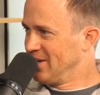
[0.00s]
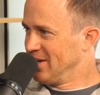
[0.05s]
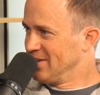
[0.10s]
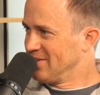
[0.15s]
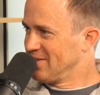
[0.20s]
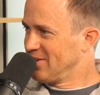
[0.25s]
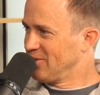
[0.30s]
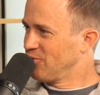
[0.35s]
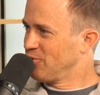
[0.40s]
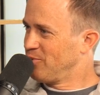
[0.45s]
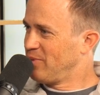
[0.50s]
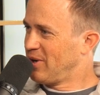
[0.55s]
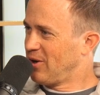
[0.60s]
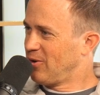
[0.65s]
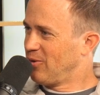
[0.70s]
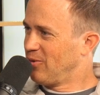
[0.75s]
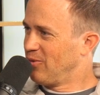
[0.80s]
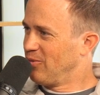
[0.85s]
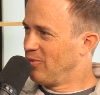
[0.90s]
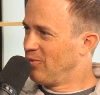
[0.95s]
Tell us
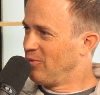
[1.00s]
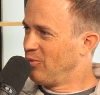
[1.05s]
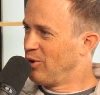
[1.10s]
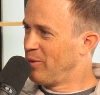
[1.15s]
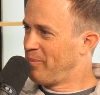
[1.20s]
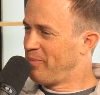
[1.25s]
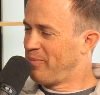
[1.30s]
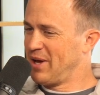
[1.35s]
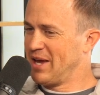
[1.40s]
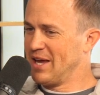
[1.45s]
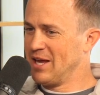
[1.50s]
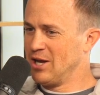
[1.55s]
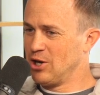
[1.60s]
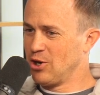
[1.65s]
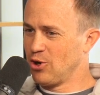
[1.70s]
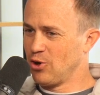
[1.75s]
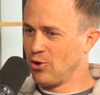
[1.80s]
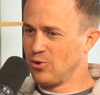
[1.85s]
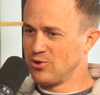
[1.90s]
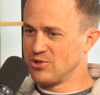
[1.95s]
about what pain
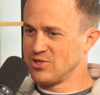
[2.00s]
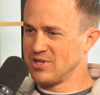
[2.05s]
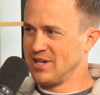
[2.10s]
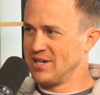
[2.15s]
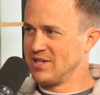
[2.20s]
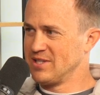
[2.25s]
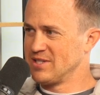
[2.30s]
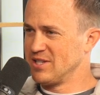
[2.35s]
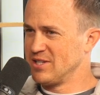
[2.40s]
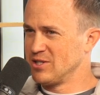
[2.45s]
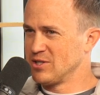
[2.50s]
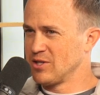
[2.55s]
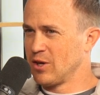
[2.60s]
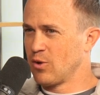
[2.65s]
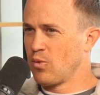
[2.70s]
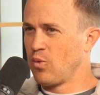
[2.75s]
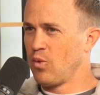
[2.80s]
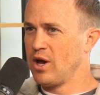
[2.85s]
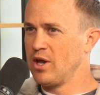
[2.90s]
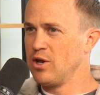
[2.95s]
neuroscience is.
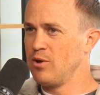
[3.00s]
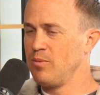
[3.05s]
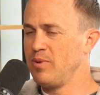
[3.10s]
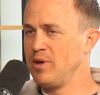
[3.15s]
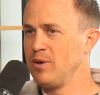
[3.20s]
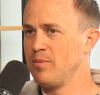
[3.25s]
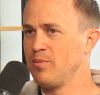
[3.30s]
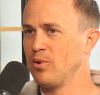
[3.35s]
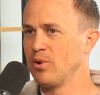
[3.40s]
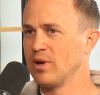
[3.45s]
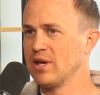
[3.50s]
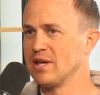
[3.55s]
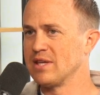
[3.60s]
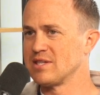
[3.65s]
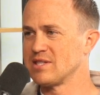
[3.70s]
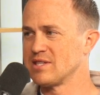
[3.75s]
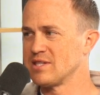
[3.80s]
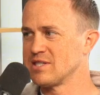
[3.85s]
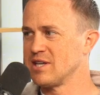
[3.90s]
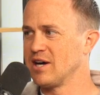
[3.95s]
Like, why do people get
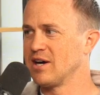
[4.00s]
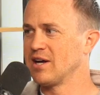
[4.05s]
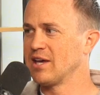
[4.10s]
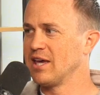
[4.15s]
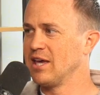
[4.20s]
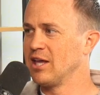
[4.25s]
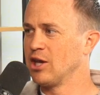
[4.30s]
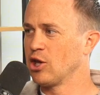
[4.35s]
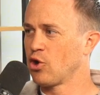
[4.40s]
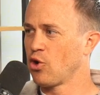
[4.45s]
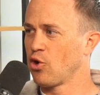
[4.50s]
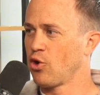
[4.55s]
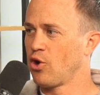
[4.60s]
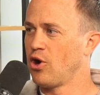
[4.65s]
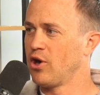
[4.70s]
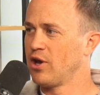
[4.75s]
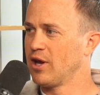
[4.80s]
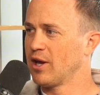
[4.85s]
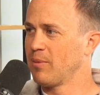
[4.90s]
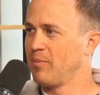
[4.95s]
stuck in
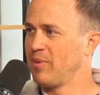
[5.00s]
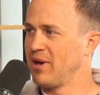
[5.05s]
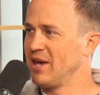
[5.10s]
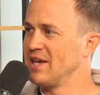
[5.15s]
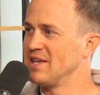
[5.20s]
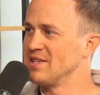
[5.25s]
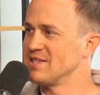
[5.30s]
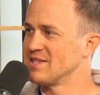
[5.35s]
chronic pain